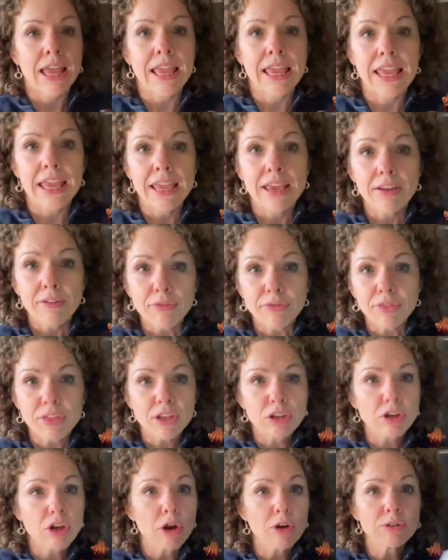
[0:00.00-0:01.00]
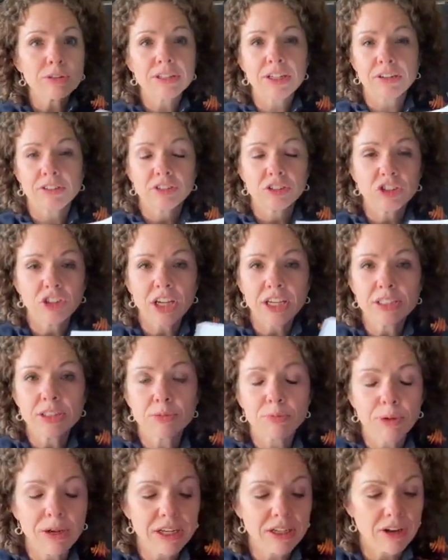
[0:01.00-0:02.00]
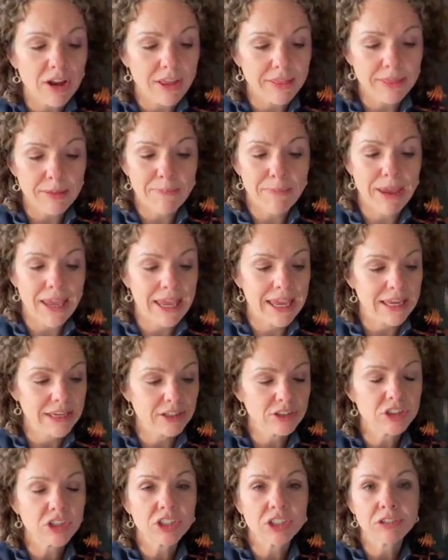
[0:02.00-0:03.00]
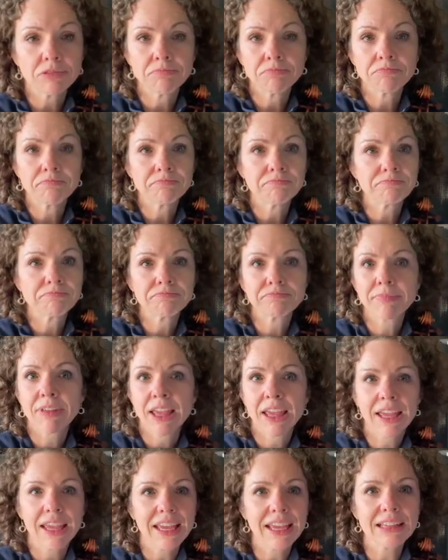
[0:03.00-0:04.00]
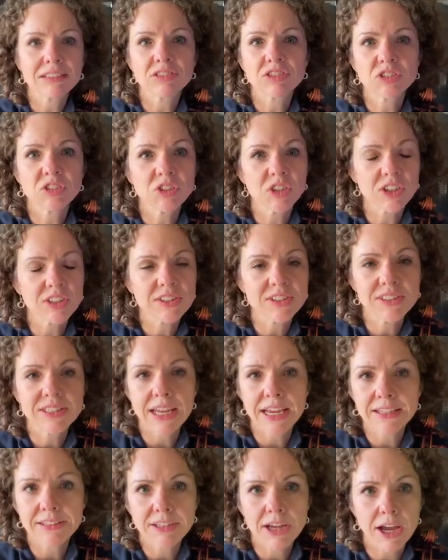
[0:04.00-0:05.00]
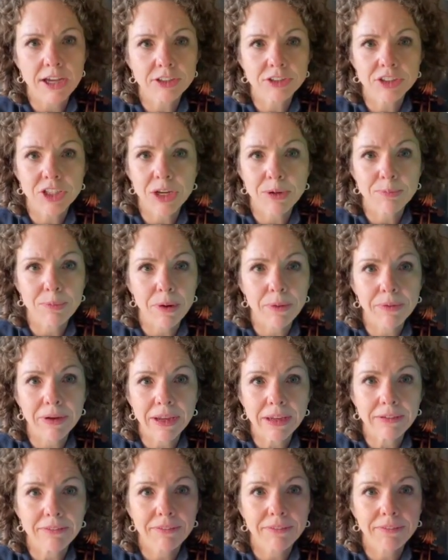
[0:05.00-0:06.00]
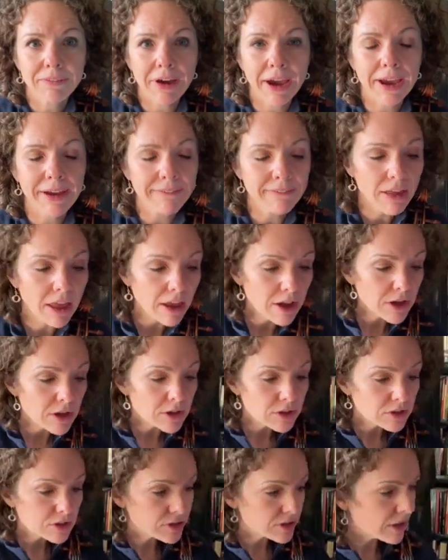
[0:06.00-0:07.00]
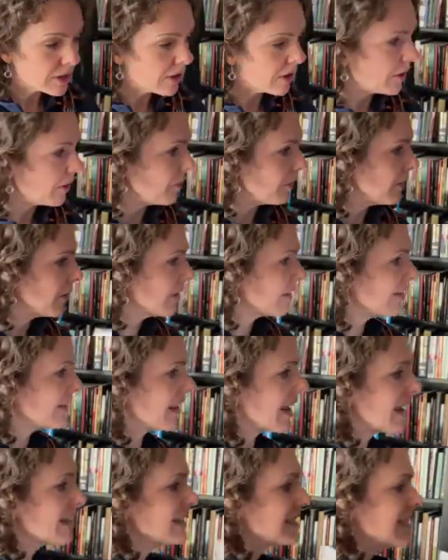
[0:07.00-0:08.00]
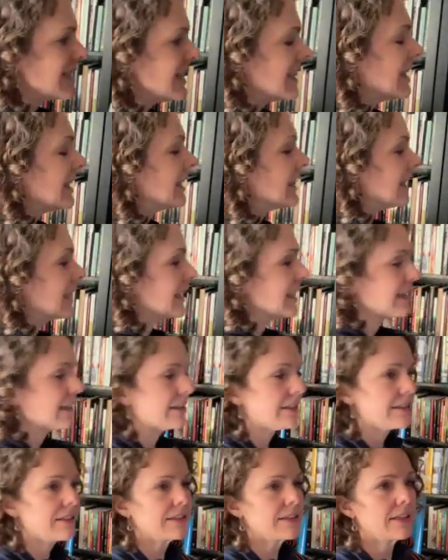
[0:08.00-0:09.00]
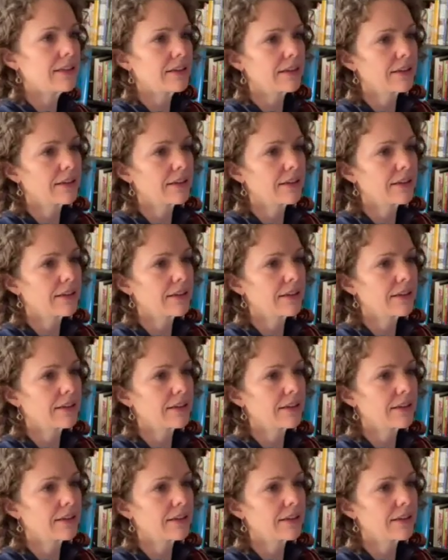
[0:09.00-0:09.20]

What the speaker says: if the notes are just written on the page, it's just Detache bowing, okay? So, the idea is,